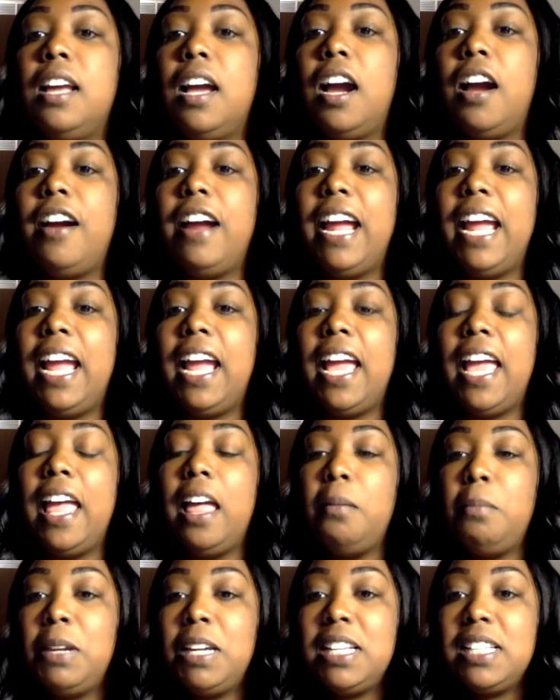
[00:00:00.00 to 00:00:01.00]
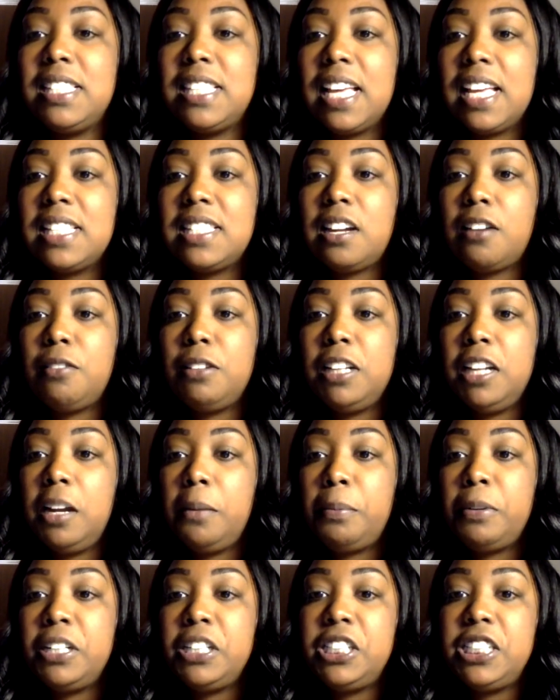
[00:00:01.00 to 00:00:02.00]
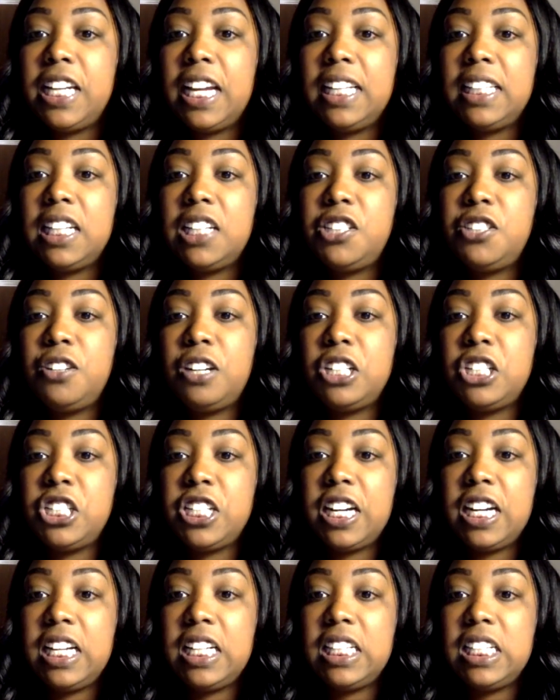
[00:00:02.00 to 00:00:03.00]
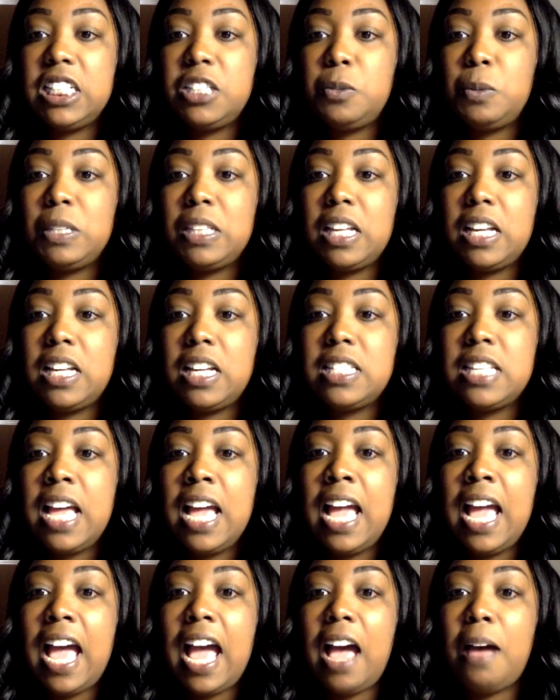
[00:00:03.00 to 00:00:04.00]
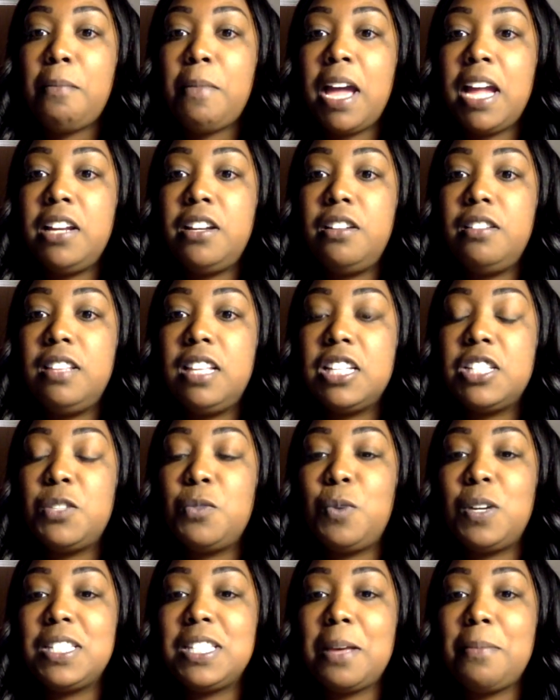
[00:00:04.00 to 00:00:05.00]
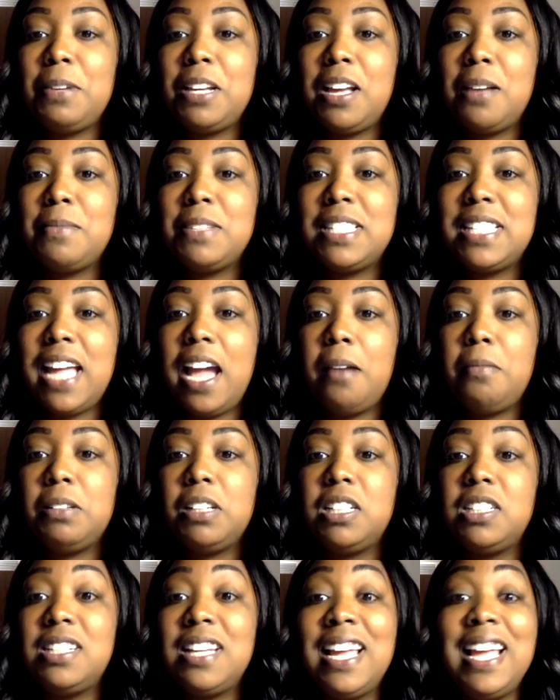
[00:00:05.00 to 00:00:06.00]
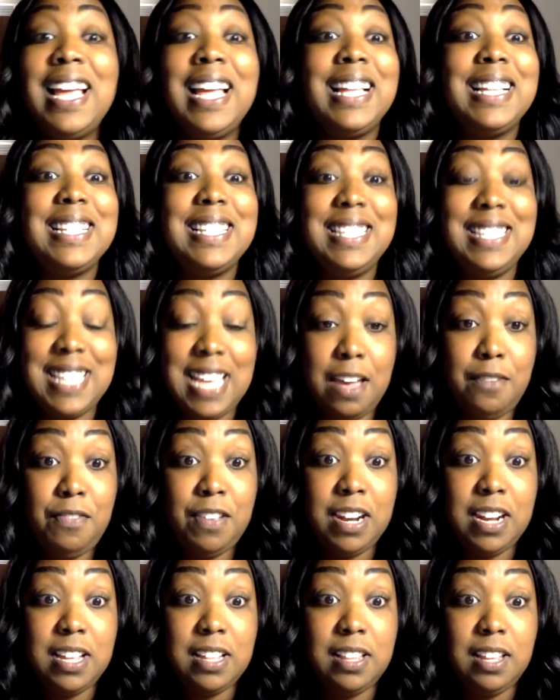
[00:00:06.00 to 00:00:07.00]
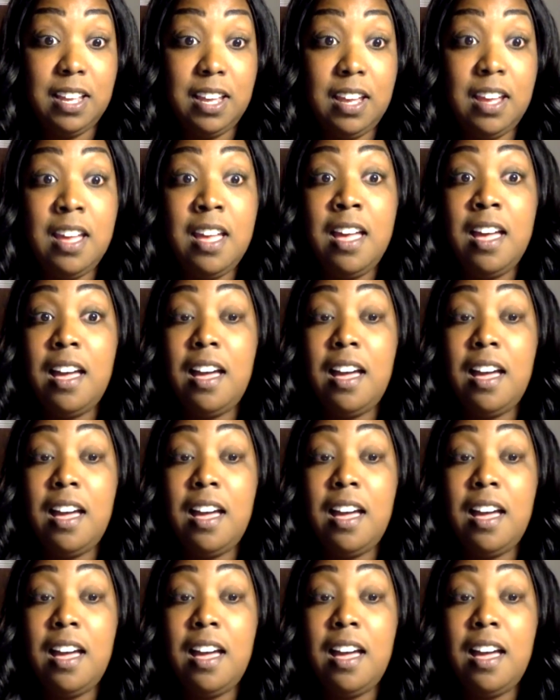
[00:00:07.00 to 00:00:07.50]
All right. Ebony says, I really appreciate that you are sharing this with us. I might do this once I become established. Definitely.